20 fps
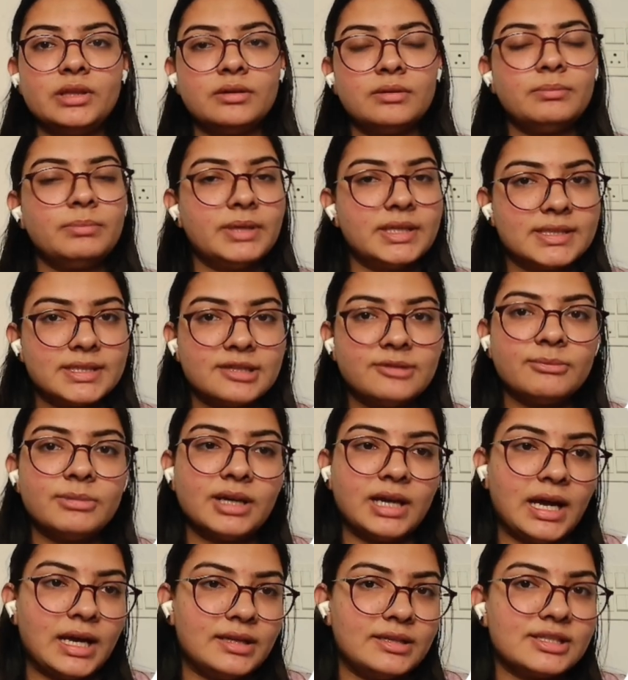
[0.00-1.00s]
the basic
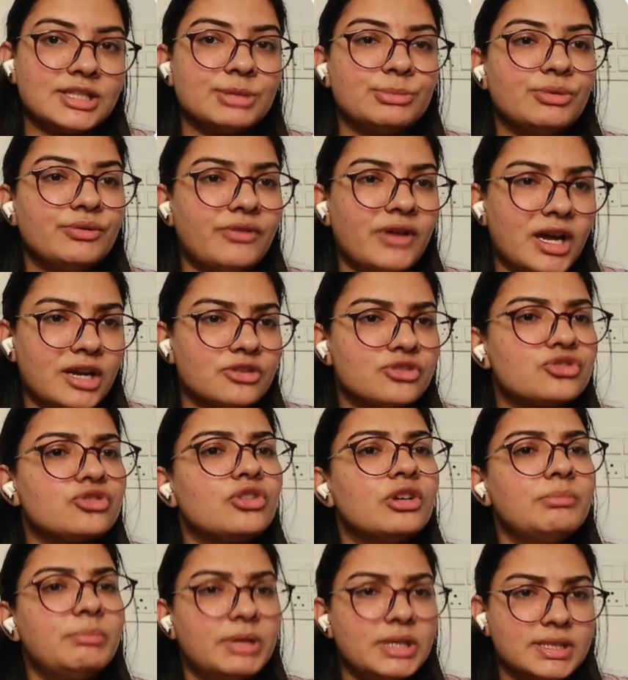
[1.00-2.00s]
mechanism of
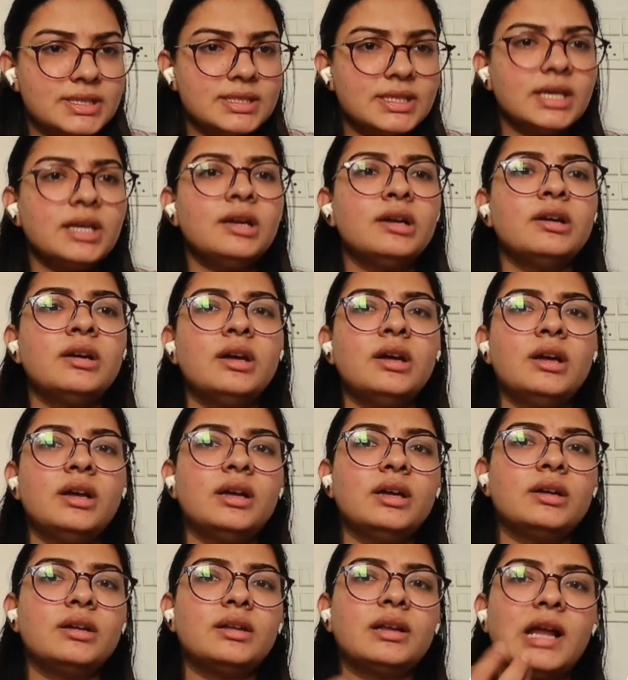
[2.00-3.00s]
action or basic
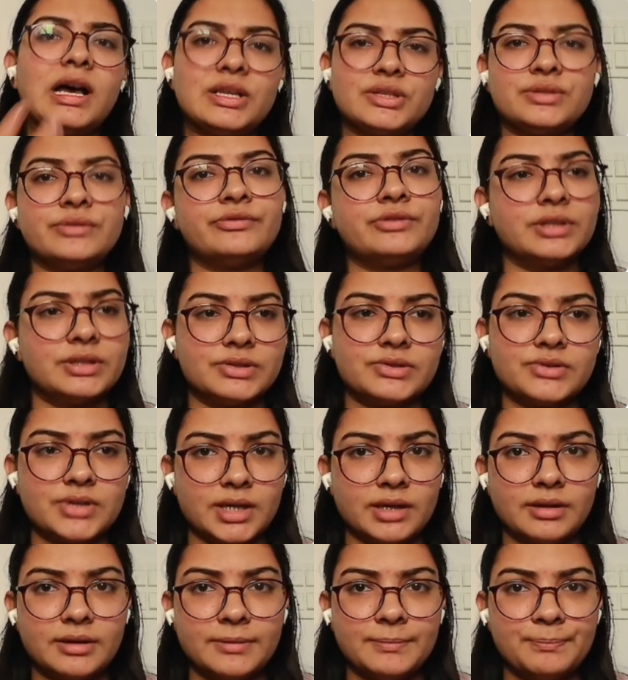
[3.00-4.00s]
class of this
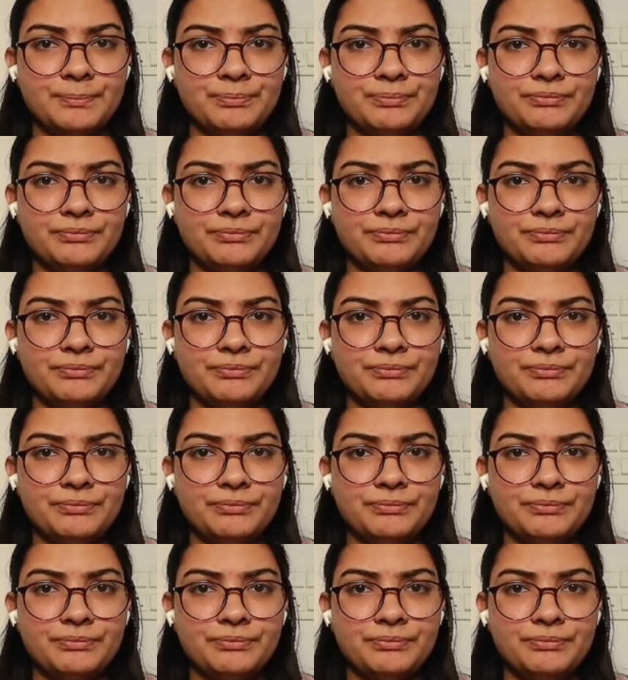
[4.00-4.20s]
drug.